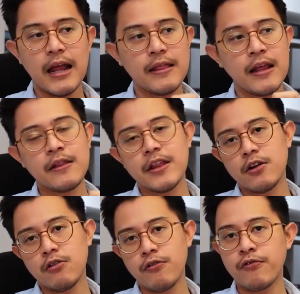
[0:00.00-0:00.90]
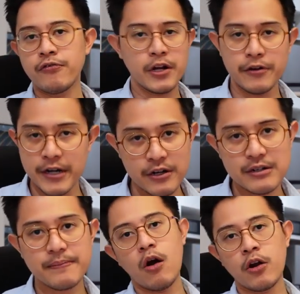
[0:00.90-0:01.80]
and then they'll figure it out
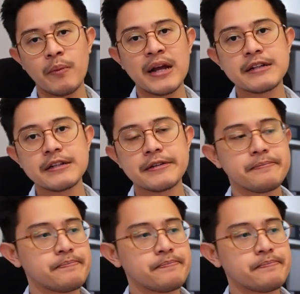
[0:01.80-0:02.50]
automatically.